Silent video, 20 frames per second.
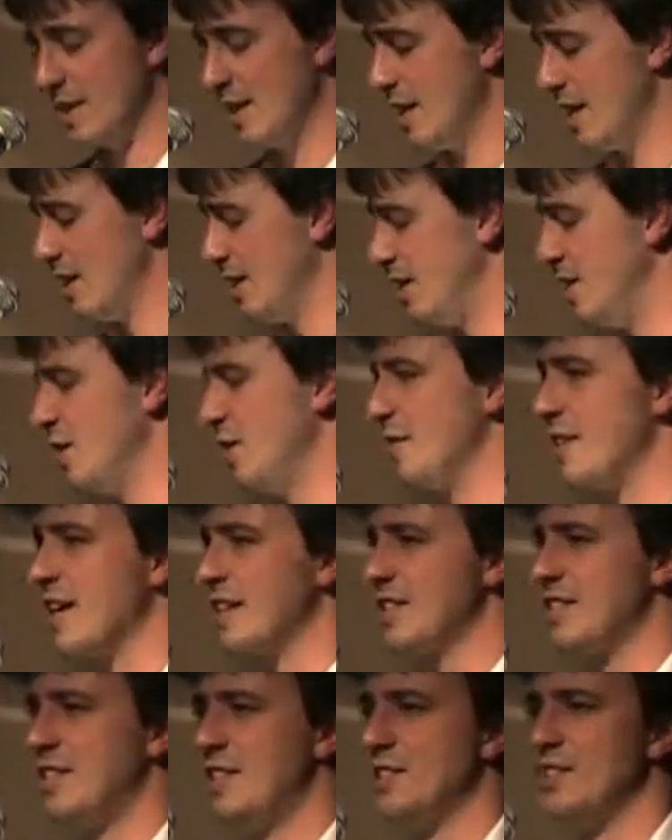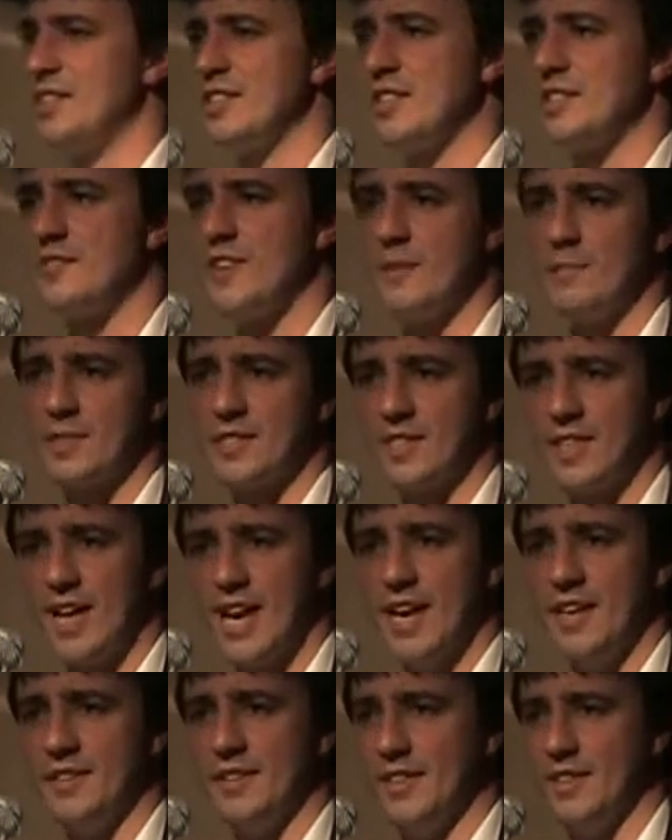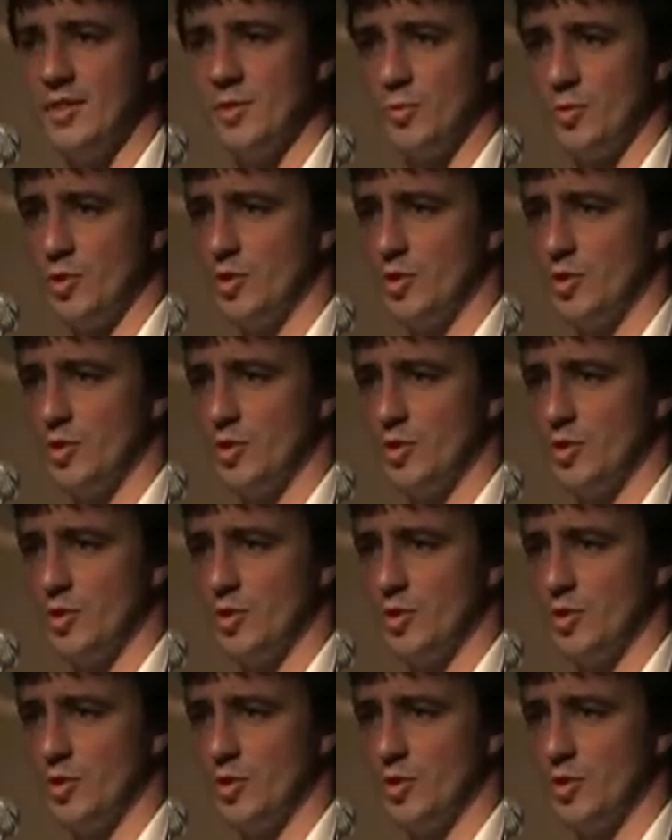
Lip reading: And you got Sirius's famous line that the